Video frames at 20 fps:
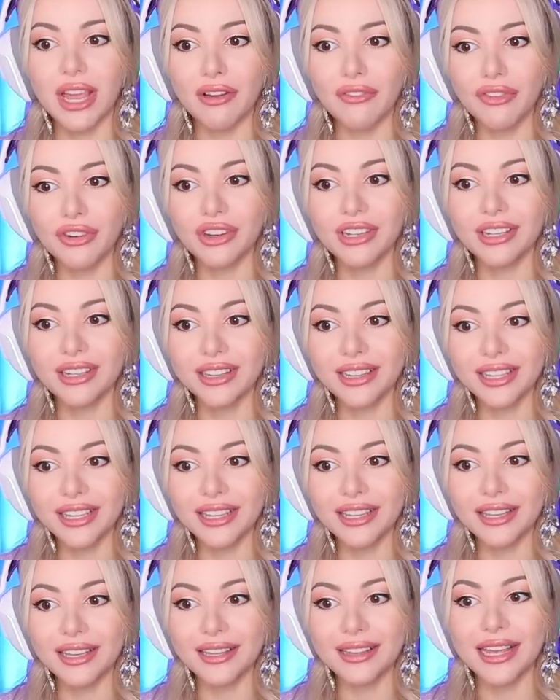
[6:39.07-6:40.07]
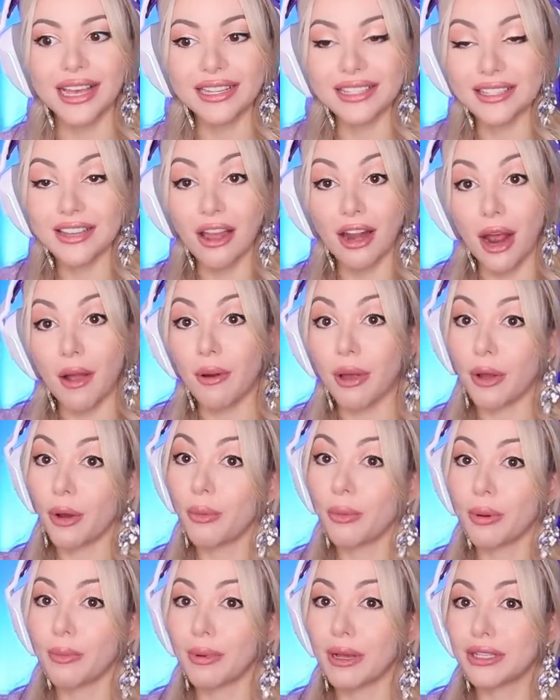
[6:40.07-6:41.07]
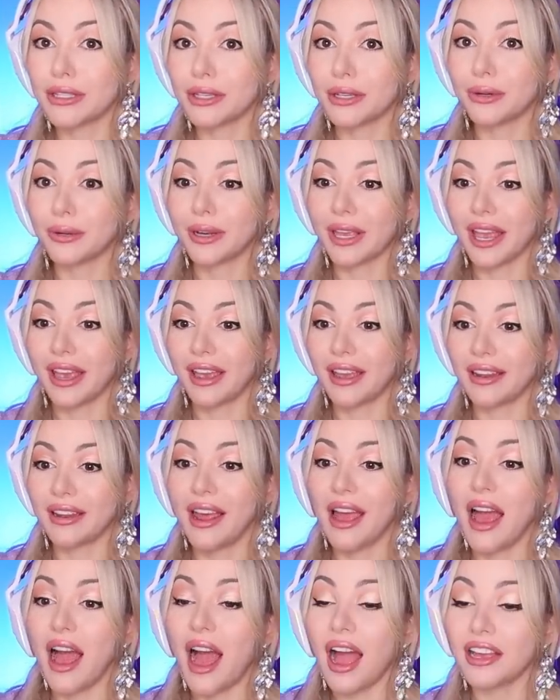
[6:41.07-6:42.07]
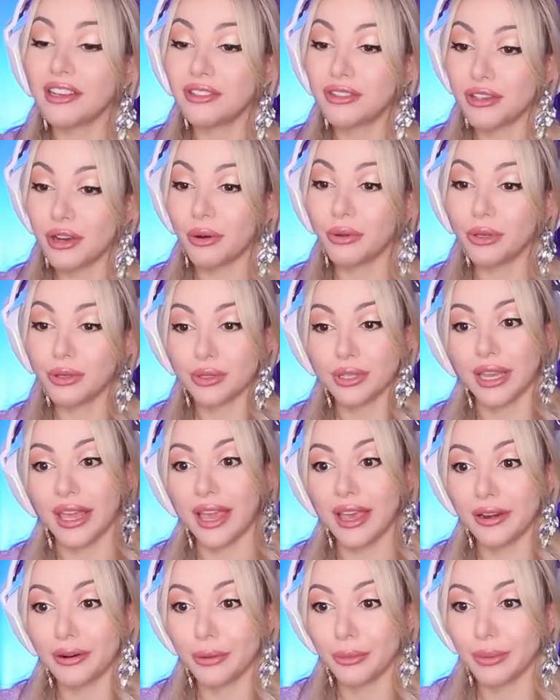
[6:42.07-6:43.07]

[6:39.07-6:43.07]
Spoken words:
Definitely, that's not how I open my soda can. I don't use a can